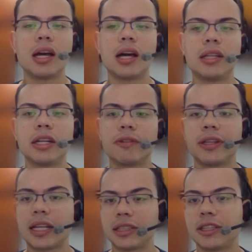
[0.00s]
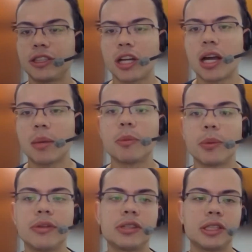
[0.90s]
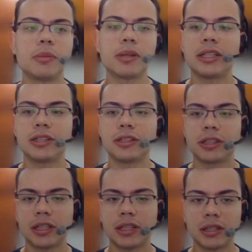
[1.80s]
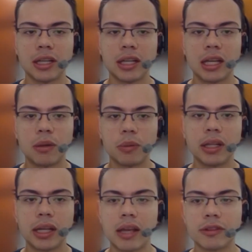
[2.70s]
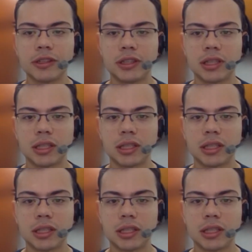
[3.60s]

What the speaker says: did a fantastic job with their simulations and really gave us